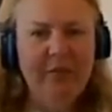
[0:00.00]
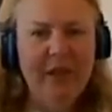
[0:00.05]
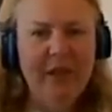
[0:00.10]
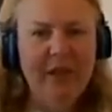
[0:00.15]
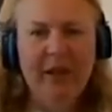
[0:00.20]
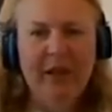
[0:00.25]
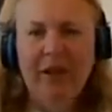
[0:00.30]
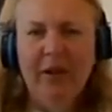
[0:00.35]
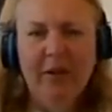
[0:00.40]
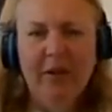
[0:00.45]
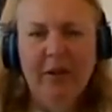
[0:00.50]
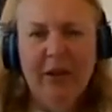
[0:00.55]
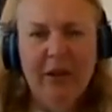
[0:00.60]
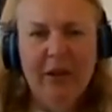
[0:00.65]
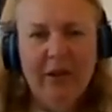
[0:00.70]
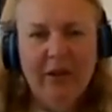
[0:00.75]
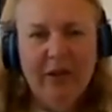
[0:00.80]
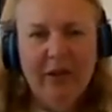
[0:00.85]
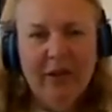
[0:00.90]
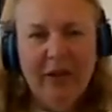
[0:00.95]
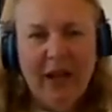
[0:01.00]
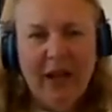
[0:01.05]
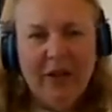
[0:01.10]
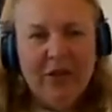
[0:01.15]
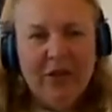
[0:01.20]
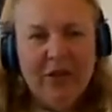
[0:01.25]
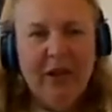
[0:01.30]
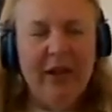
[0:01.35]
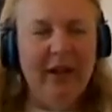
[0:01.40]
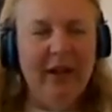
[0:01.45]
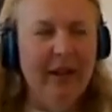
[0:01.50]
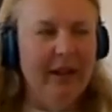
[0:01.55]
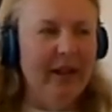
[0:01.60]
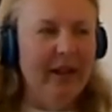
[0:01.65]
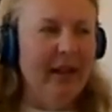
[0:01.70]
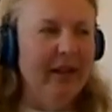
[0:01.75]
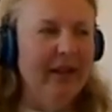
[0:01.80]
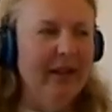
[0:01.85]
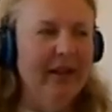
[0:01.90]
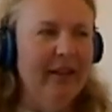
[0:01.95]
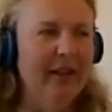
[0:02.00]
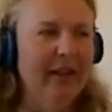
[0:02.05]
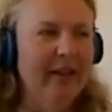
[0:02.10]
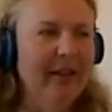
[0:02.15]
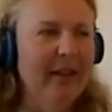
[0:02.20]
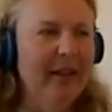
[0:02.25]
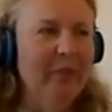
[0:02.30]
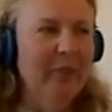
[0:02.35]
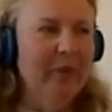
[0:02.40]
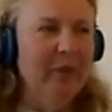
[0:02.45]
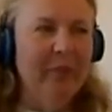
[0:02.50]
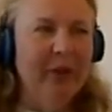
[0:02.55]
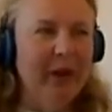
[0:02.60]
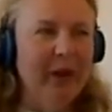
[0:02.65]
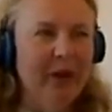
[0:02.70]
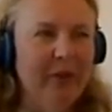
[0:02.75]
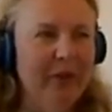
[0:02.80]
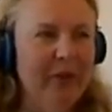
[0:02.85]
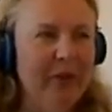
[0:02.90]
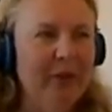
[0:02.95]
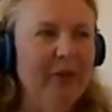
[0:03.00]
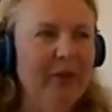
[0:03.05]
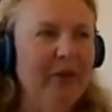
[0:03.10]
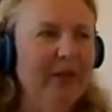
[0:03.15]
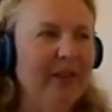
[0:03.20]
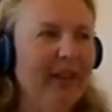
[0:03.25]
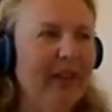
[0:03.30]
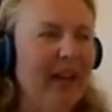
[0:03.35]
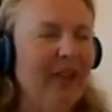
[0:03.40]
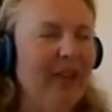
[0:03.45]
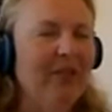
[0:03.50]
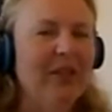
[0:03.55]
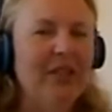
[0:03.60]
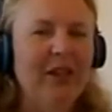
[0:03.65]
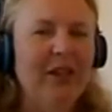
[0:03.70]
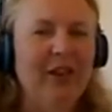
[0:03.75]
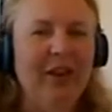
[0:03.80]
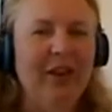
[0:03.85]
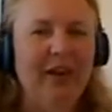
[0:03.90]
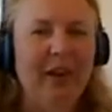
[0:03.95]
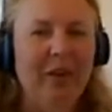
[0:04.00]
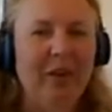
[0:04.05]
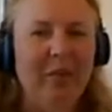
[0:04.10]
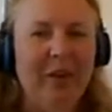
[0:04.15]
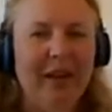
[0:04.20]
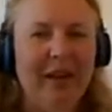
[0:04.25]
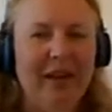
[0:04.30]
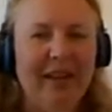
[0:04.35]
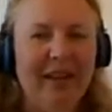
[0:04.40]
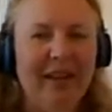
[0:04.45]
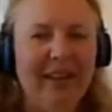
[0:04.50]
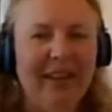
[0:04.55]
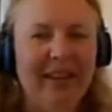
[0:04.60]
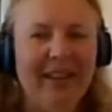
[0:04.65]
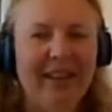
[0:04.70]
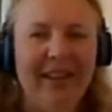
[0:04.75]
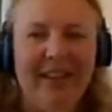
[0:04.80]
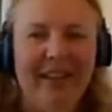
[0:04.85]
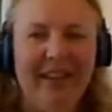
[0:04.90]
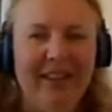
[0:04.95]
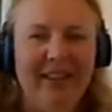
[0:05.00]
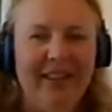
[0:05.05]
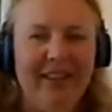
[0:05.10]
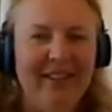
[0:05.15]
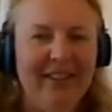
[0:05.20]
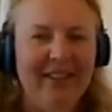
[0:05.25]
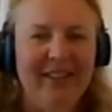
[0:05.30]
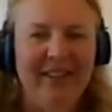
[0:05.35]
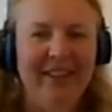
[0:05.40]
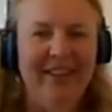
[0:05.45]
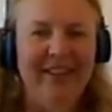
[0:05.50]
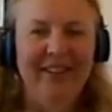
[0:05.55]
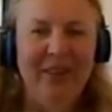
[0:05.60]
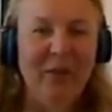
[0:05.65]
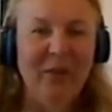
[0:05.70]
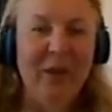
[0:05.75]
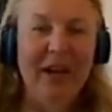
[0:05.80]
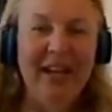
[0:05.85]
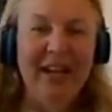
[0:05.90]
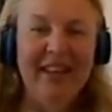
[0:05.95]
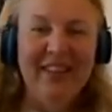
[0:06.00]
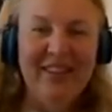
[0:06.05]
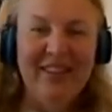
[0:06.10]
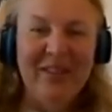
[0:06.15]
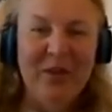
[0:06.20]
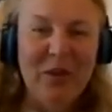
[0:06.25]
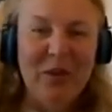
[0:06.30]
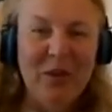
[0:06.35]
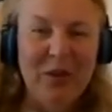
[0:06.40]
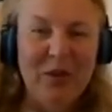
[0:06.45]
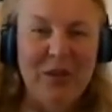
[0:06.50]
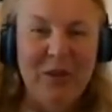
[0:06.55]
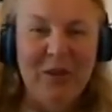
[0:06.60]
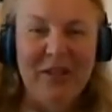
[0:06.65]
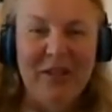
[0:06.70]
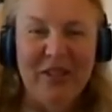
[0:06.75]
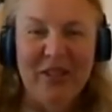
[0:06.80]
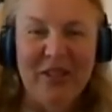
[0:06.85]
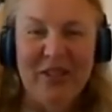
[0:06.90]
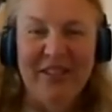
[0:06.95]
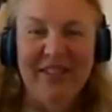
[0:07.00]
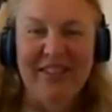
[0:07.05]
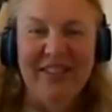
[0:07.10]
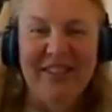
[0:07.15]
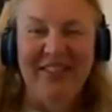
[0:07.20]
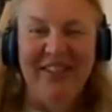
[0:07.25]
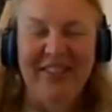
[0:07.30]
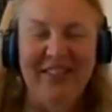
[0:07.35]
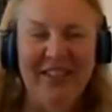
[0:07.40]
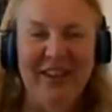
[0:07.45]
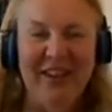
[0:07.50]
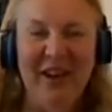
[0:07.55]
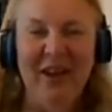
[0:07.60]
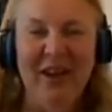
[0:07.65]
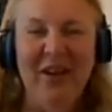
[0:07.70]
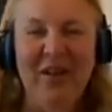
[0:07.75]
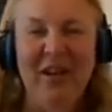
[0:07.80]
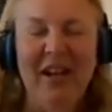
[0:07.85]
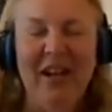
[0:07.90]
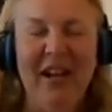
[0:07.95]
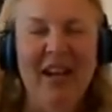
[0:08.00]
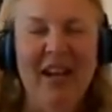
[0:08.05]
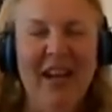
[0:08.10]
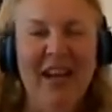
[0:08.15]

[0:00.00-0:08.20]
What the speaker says: you're not trained on how to prepare food in the cafeteria, but like you're running the school, so it's a good skill to know. And